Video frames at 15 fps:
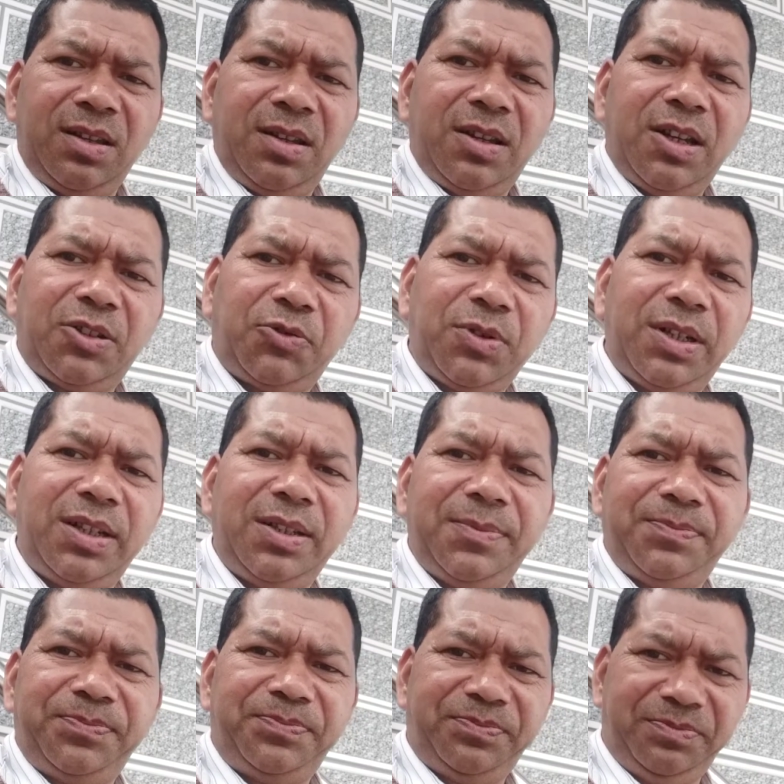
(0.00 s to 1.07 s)
Actually,
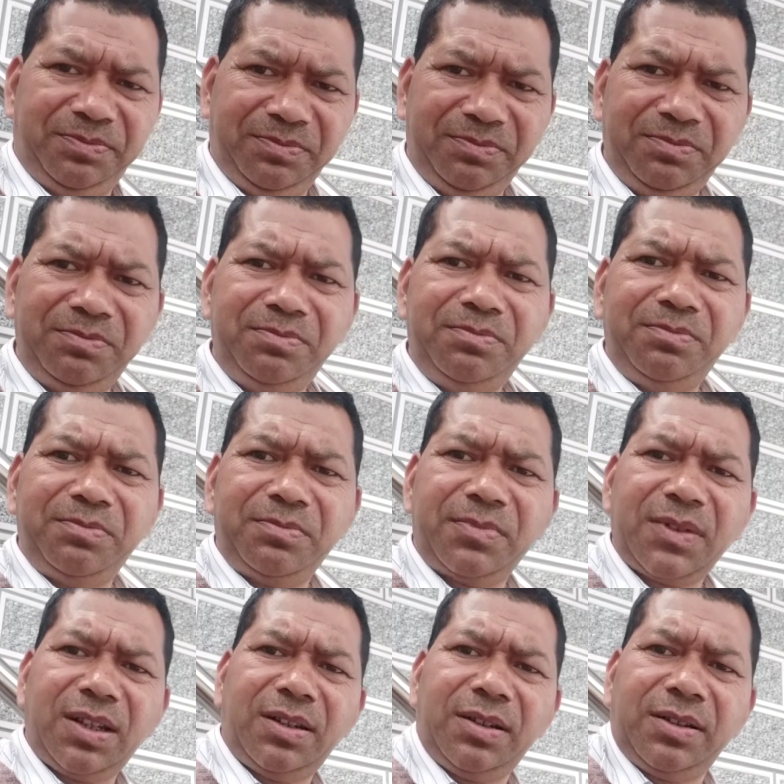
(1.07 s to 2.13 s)

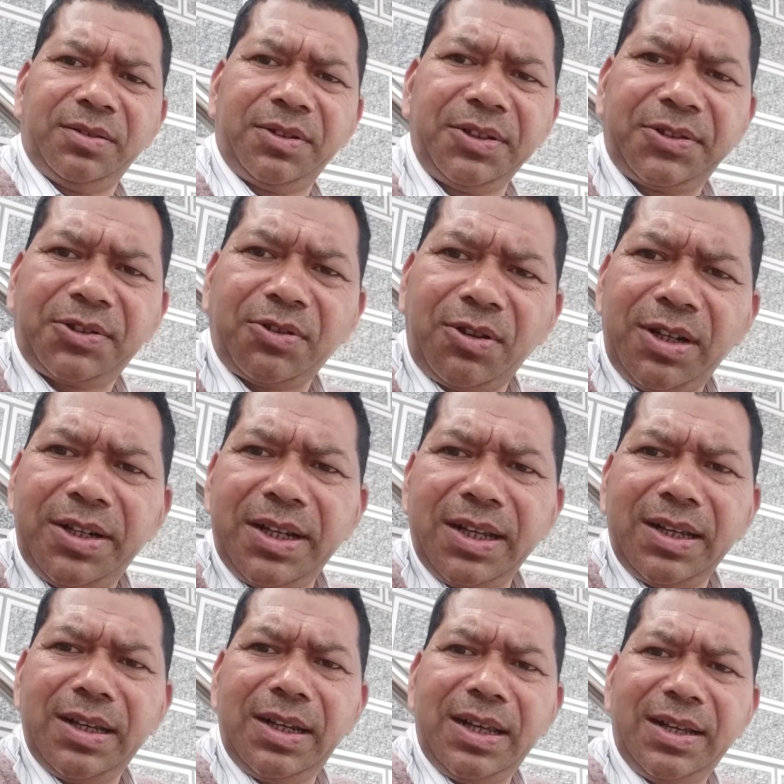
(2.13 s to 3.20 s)
this solid
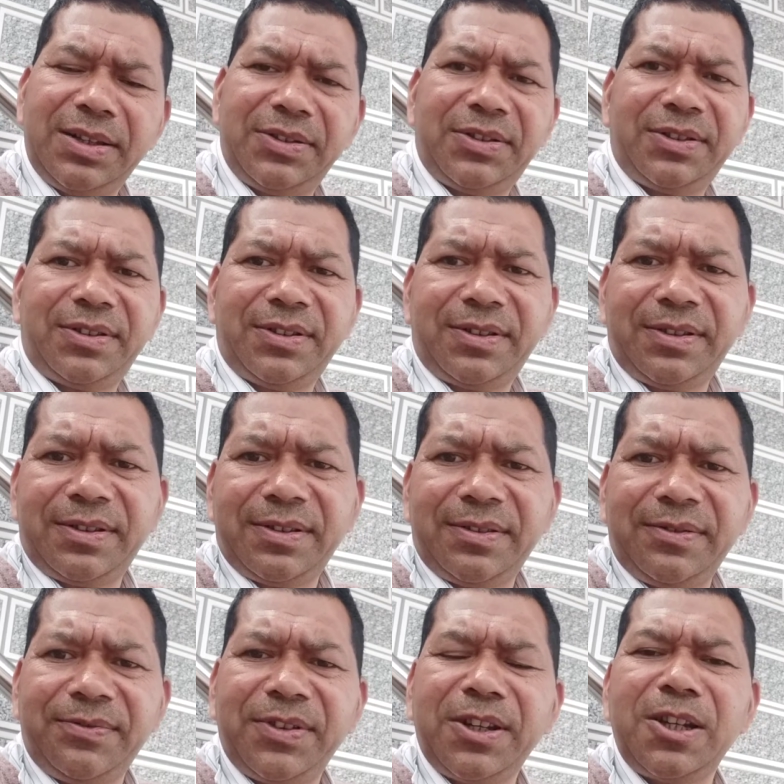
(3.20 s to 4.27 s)
angle has
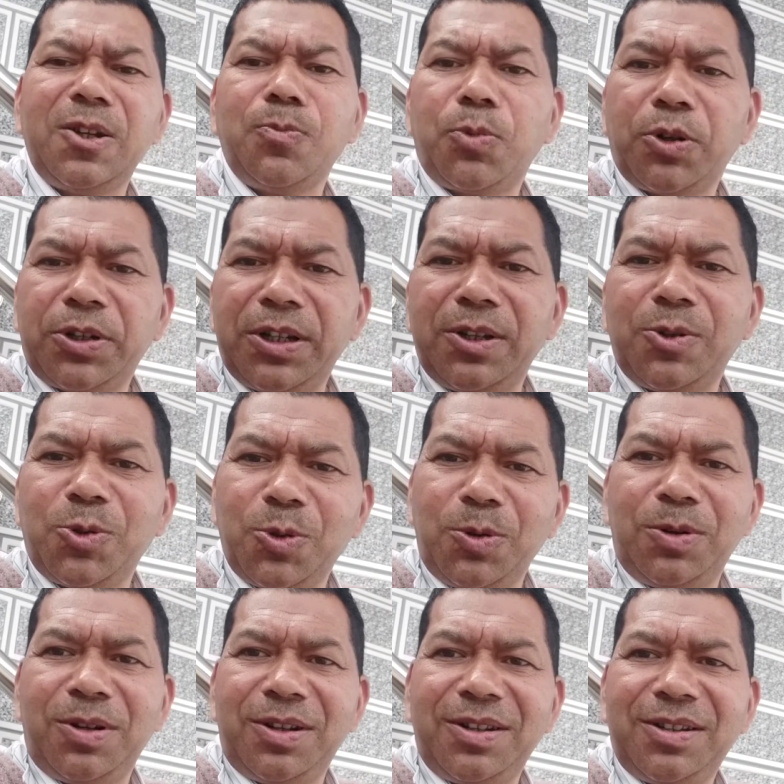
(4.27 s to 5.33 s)
very important
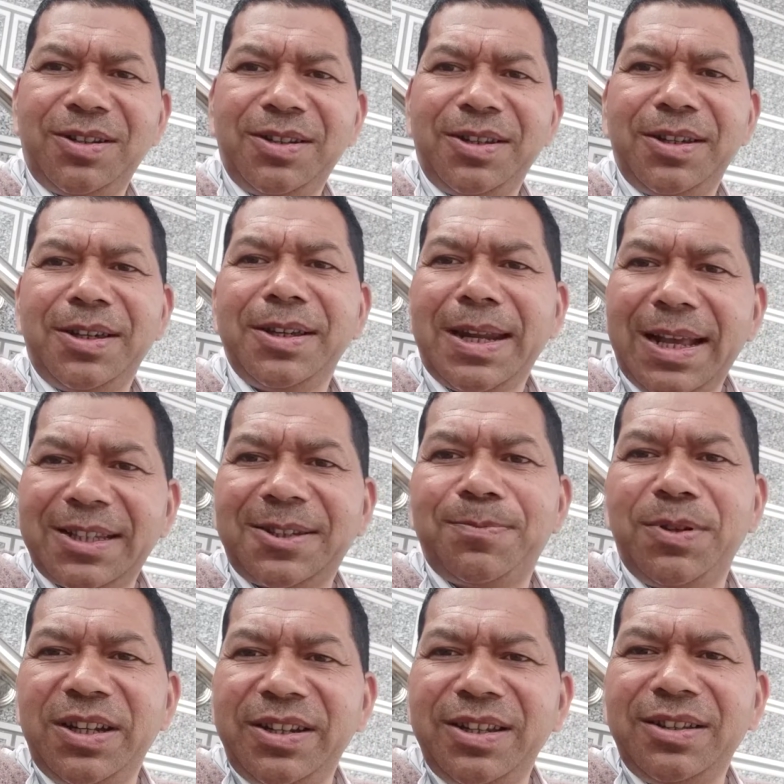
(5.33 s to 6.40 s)
role in
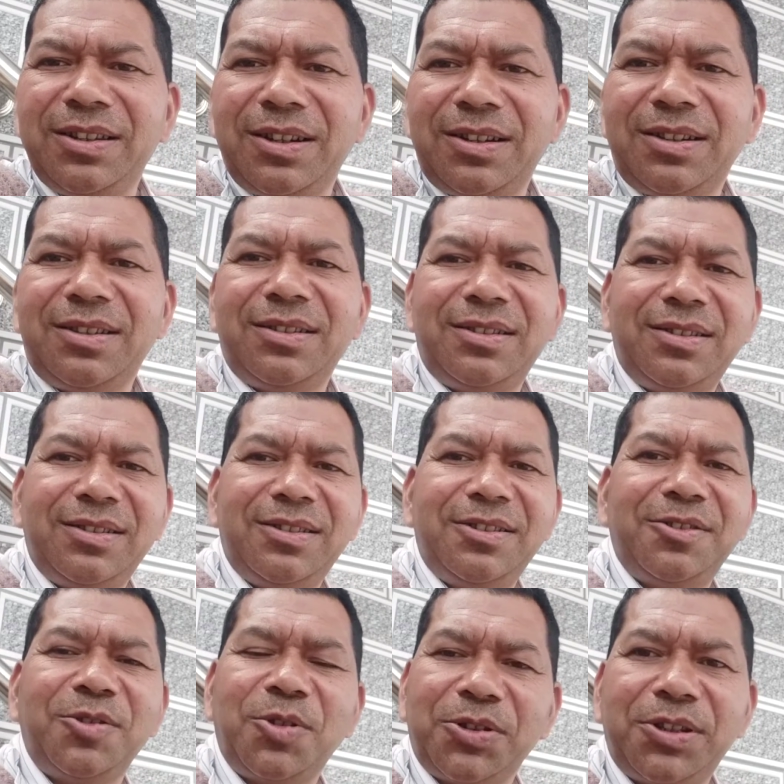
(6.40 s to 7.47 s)
explaining the
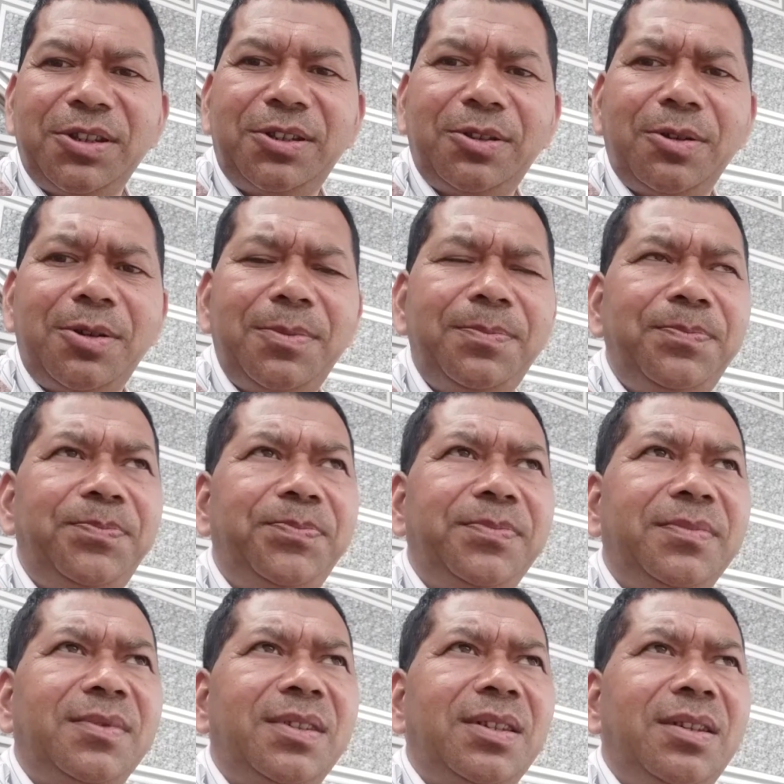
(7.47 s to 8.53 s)
Gauss's theorem.
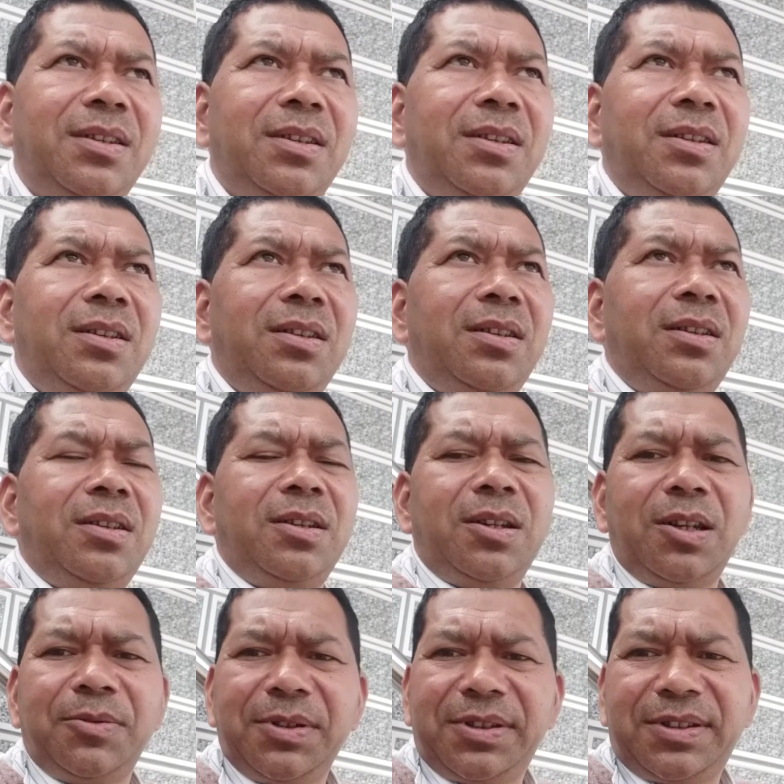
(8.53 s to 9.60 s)

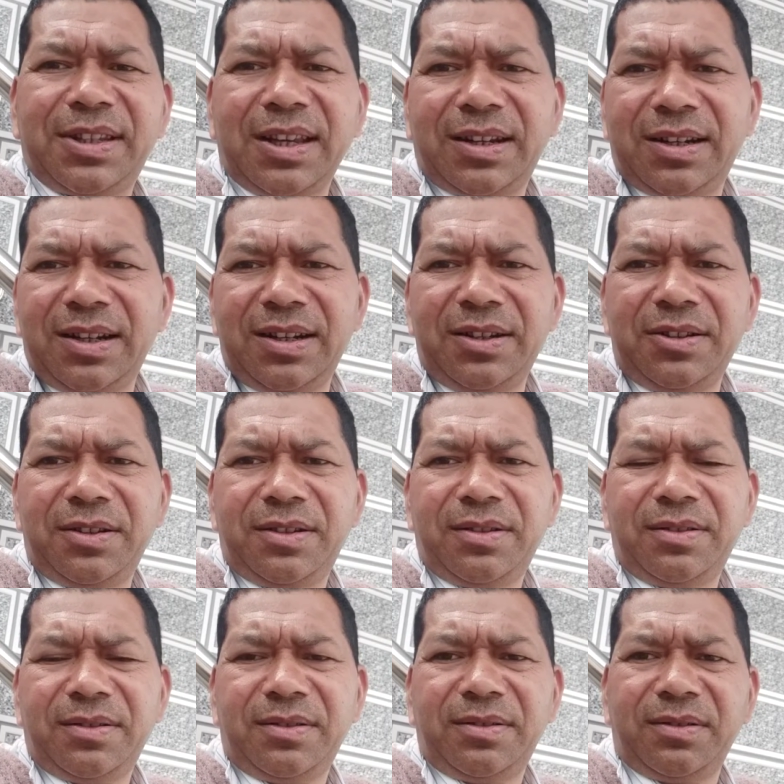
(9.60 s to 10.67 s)
Now the second
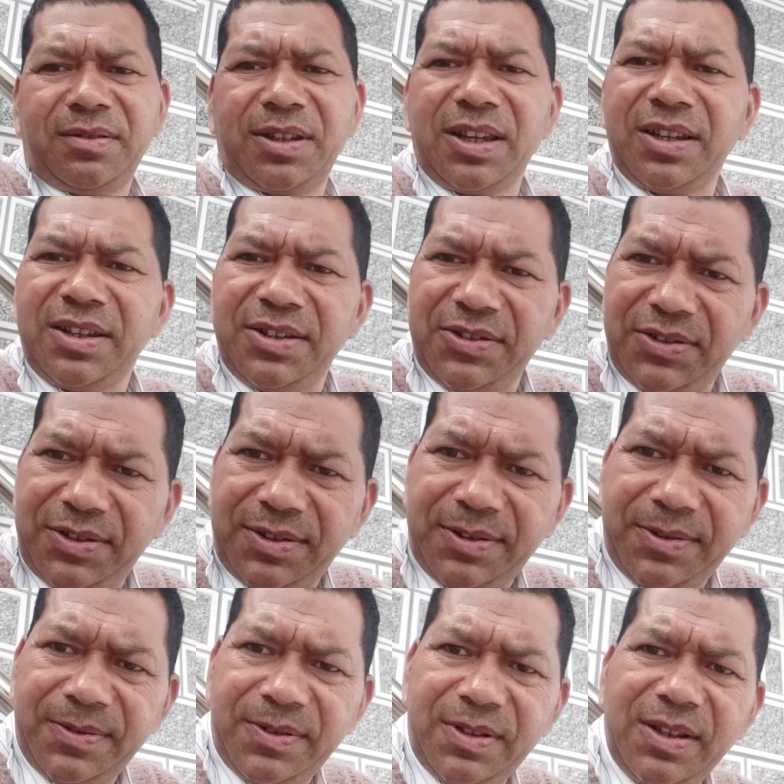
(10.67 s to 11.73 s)
thing
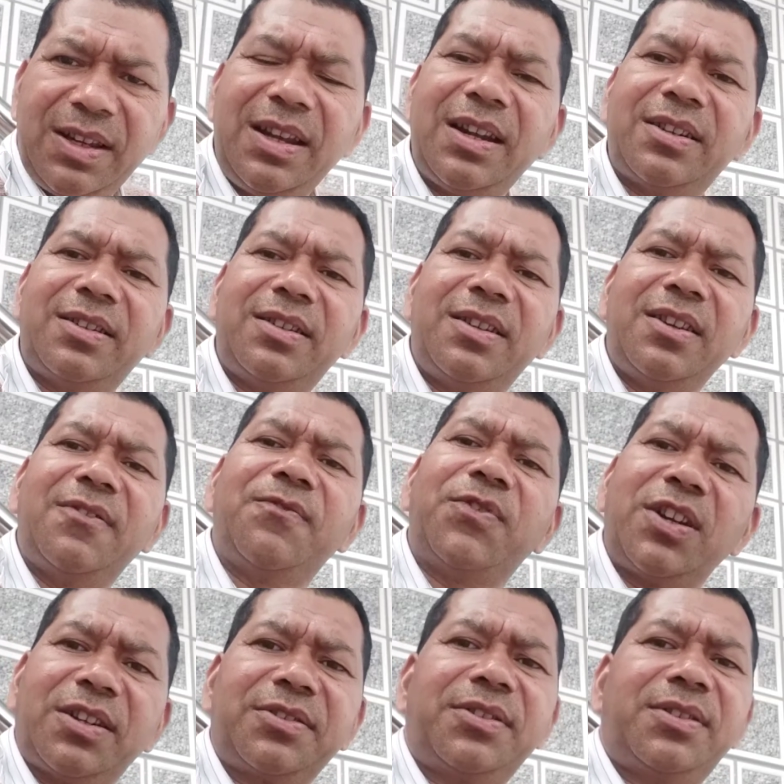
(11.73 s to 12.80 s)
is electric
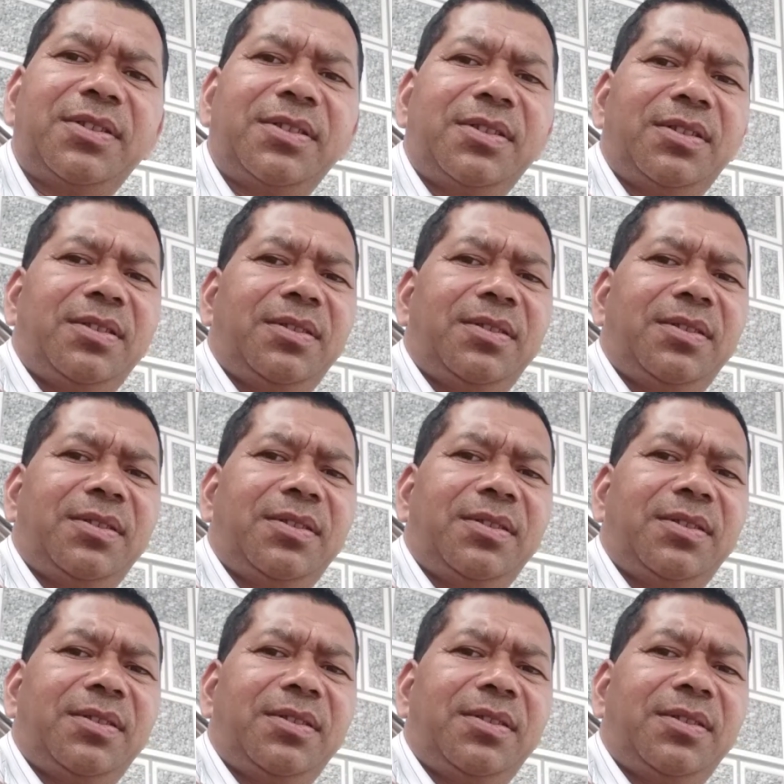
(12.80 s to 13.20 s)
flux.